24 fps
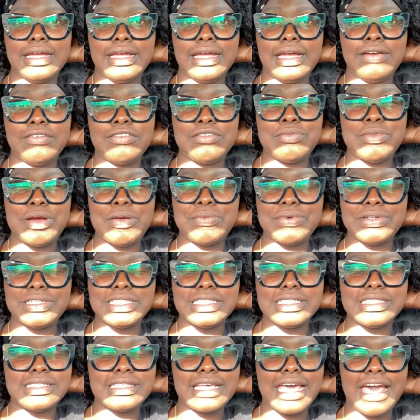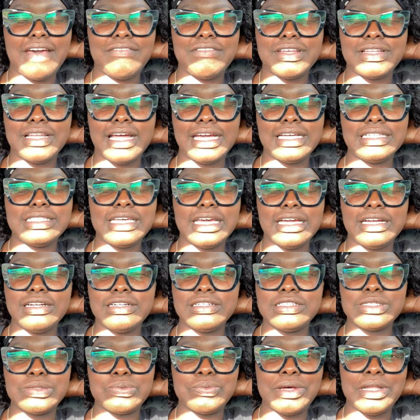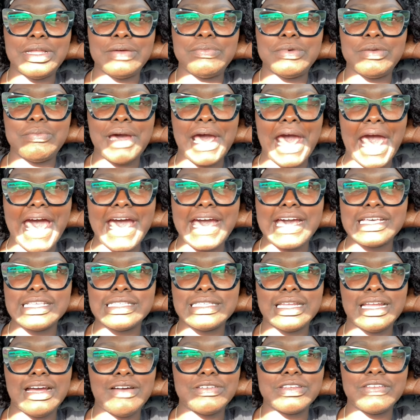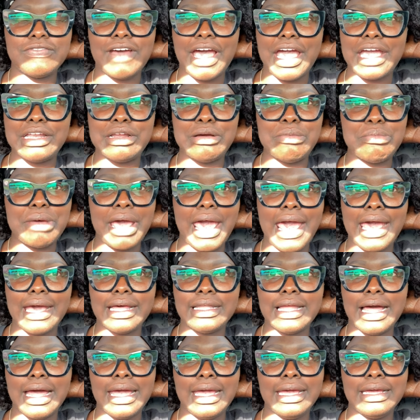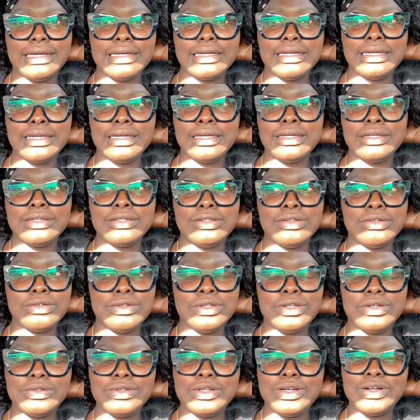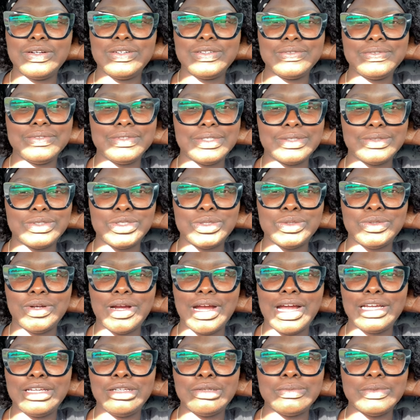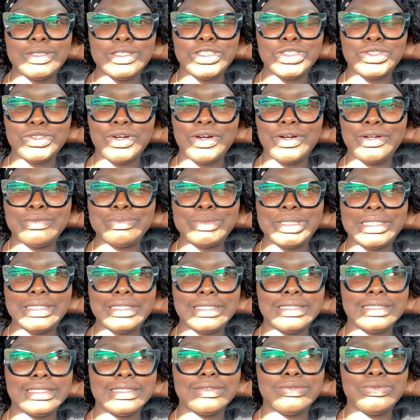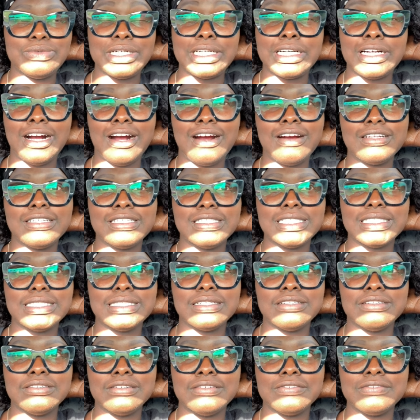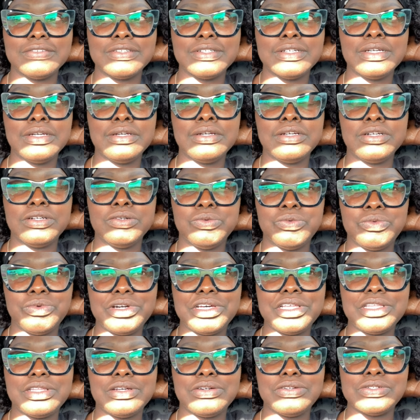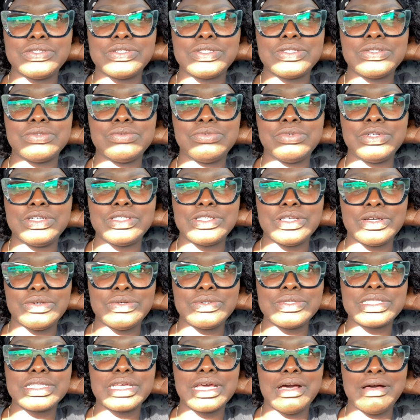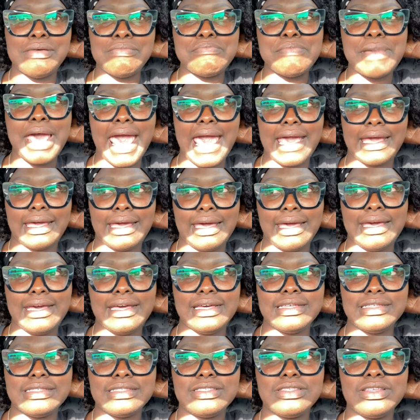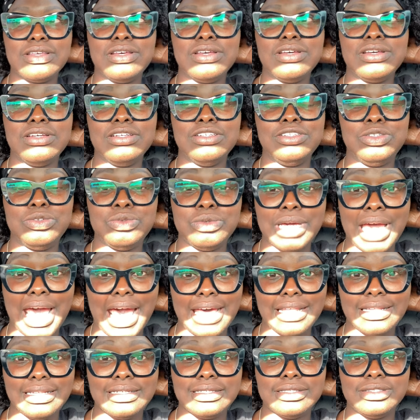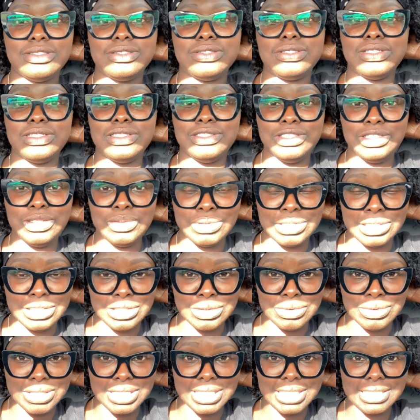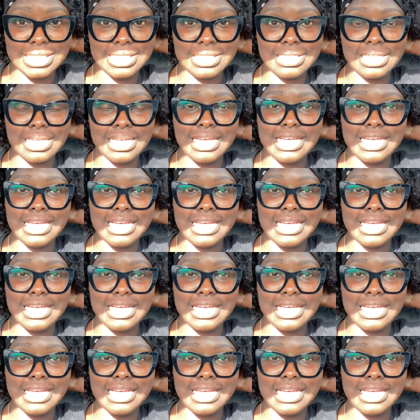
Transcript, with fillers: I remember just having like tears well up in my eyes, and I was fighting them back like, no, no, no, don't you cry, you be strong, because regardless of what those results come back as, you got this, you can do this.